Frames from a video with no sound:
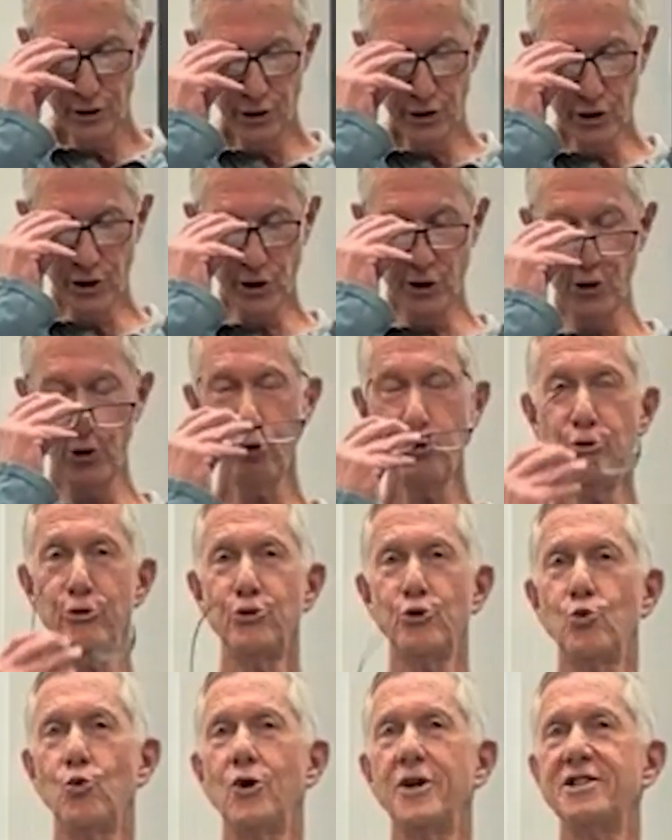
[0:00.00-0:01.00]

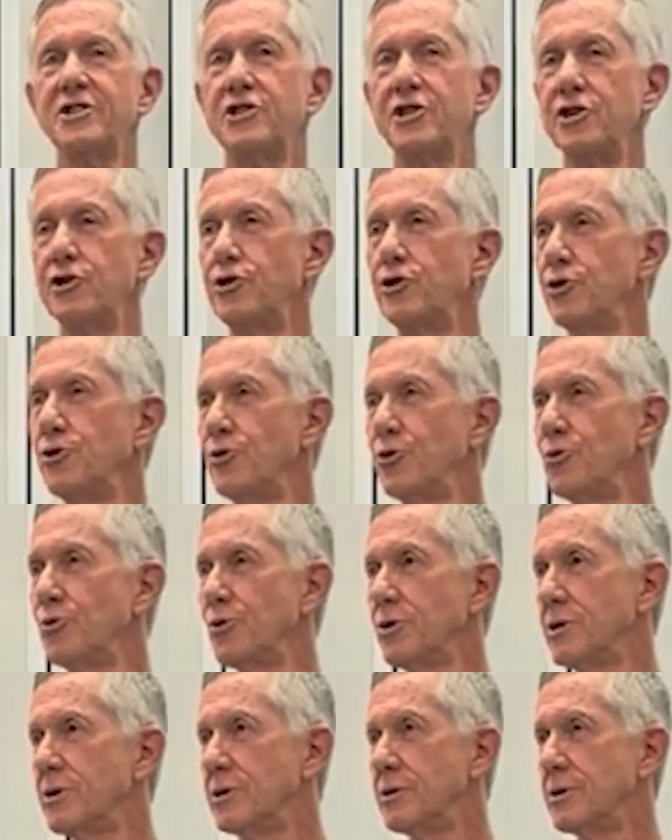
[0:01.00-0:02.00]
choose what to
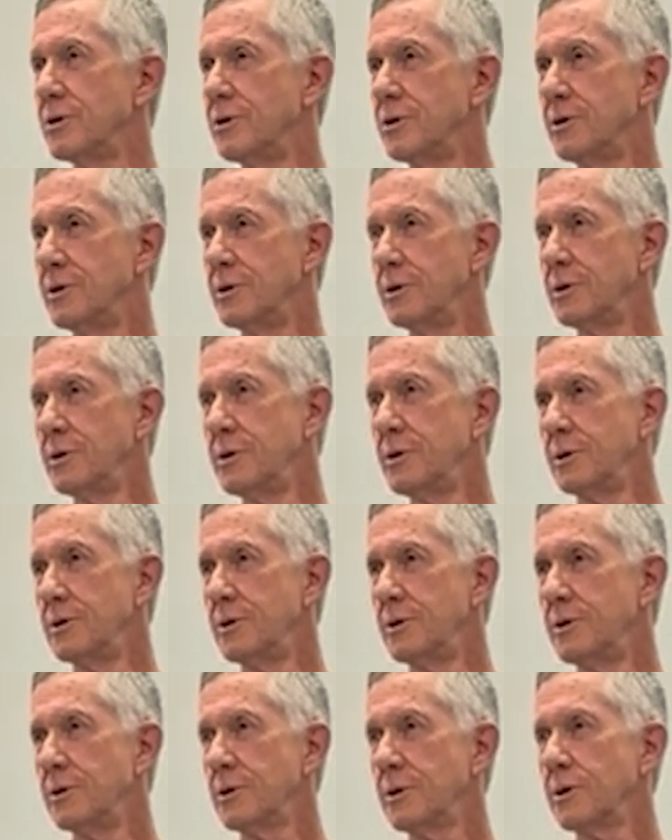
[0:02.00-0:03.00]
do
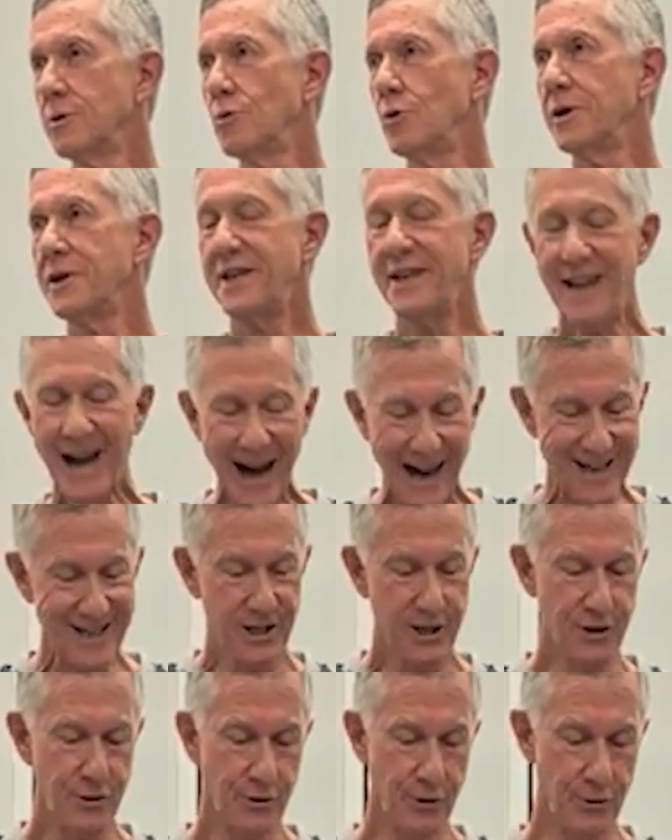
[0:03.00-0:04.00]
or what not
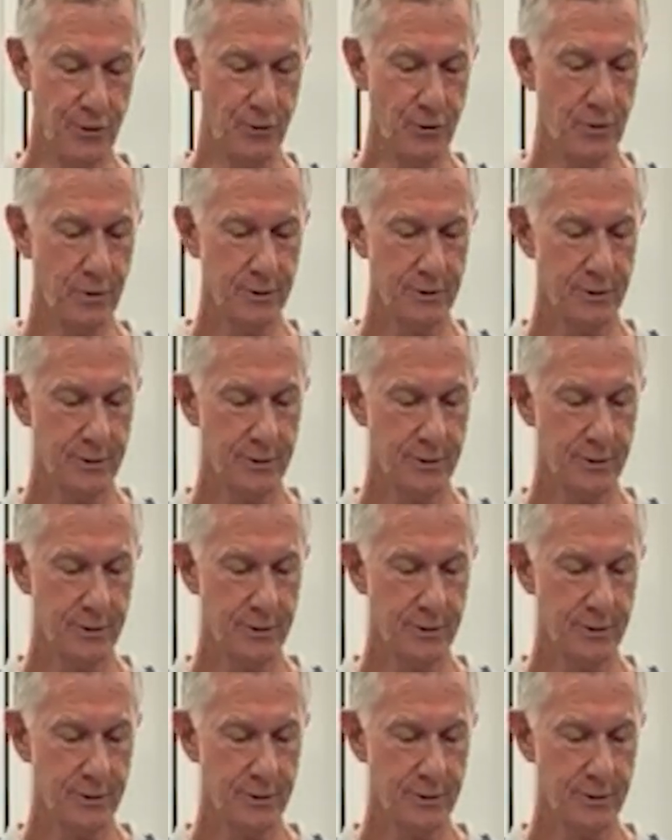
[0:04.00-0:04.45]
to do